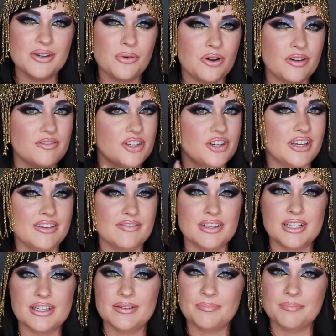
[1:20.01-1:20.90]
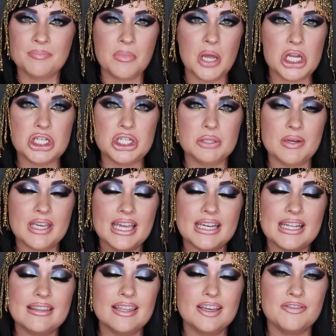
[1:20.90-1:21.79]
or if you're even doing
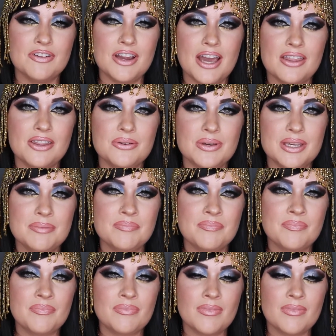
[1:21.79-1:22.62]
anything for Halloween.